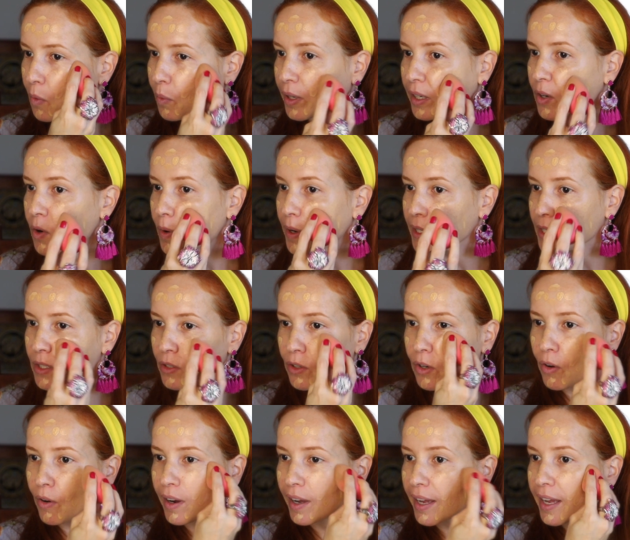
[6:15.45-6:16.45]
we're going to
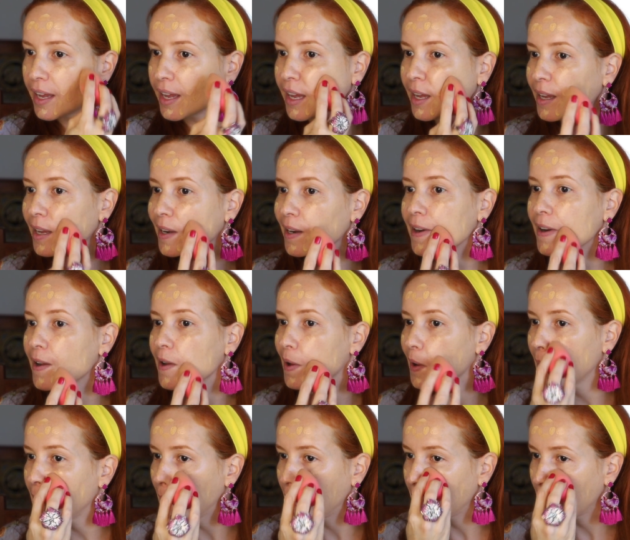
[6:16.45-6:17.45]
go ahead
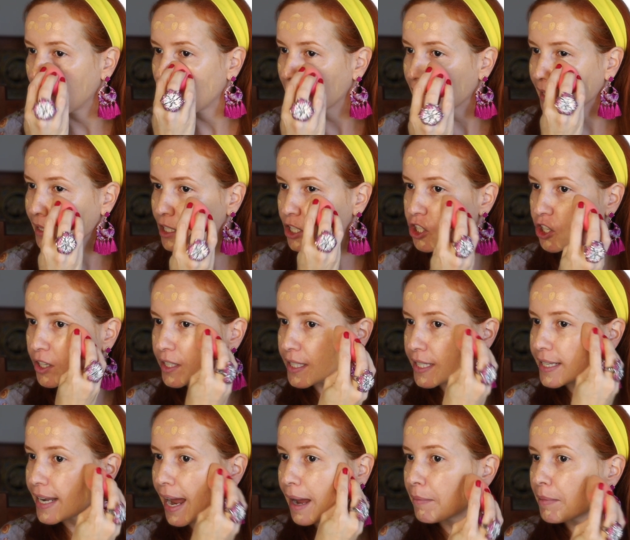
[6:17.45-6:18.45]
and
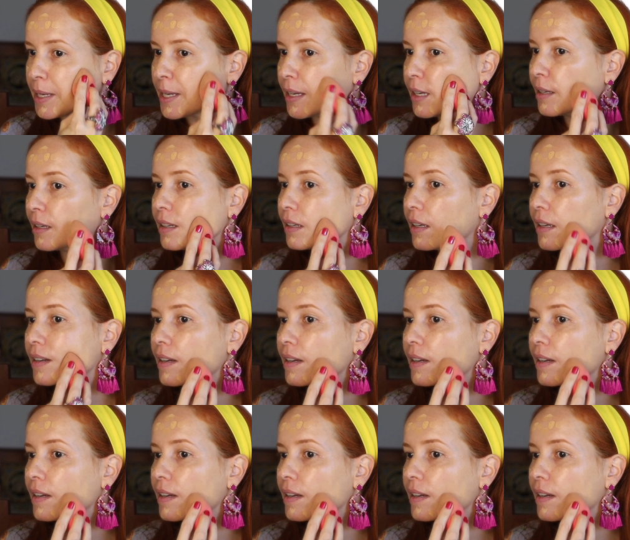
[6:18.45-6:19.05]
start dabbing